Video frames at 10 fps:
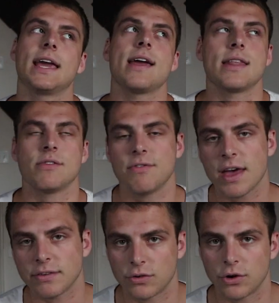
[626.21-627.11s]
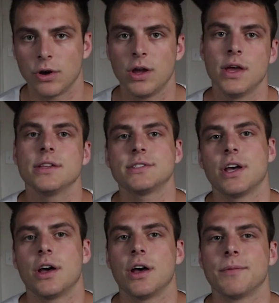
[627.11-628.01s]
get an investor
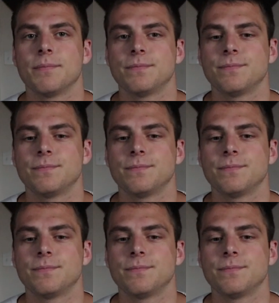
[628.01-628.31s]
to